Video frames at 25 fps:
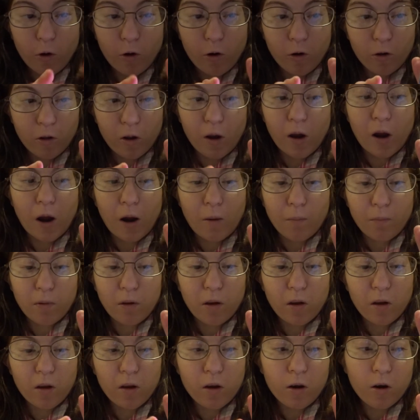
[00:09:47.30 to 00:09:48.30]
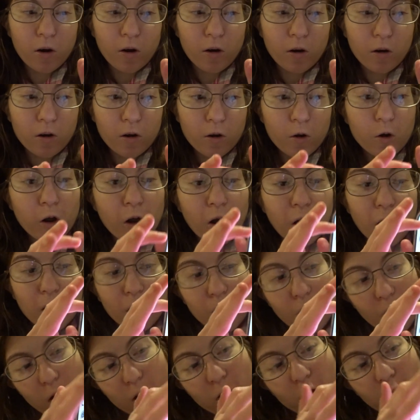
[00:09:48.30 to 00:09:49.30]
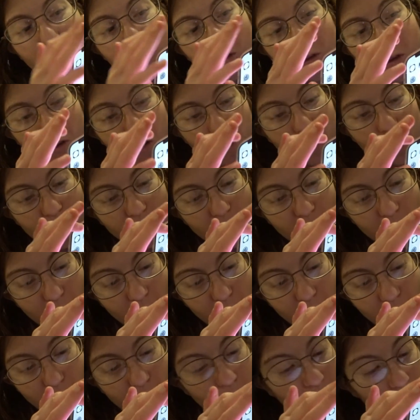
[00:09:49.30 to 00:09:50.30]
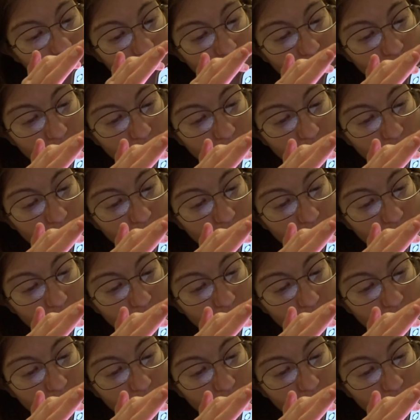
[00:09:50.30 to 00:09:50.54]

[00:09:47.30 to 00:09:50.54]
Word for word: all the apps here. And I just put the